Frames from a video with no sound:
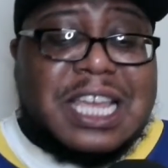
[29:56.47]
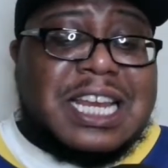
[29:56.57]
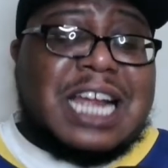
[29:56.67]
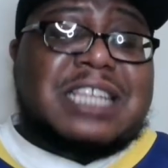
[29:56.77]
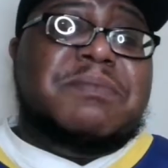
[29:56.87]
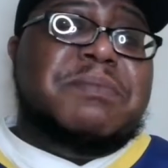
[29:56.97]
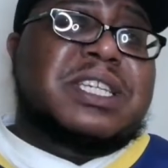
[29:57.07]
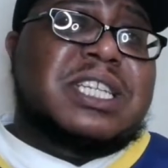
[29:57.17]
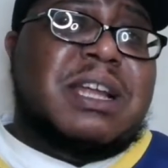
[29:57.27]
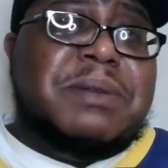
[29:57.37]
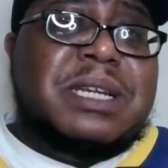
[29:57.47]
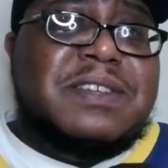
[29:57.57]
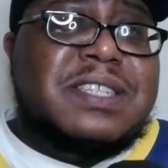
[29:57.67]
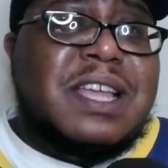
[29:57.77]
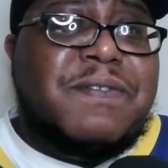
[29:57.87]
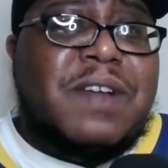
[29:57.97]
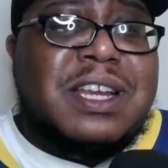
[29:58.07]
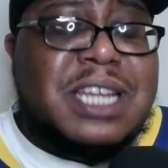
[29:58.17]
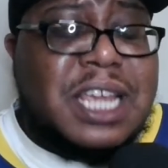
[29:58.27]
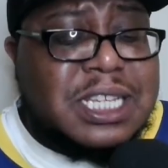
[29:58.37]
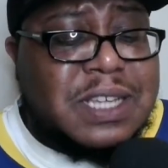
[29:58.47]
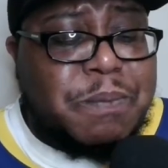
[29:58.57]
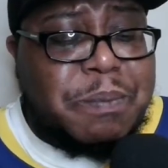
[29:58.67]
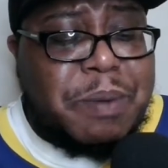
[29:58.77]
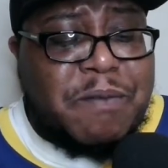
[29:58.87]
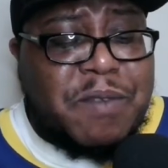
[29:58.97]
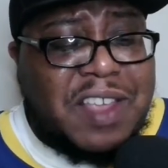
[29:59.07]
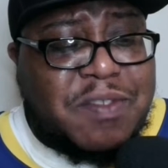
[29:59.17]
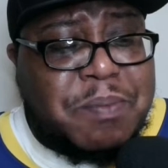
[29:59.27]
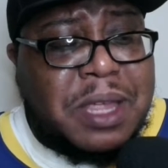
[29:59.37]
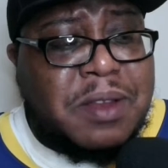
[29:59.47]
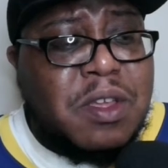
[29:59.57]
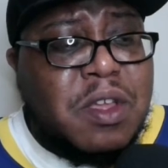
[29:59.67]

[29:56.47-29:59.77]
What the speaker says: Not to mention, I believe Stephon Diggs has been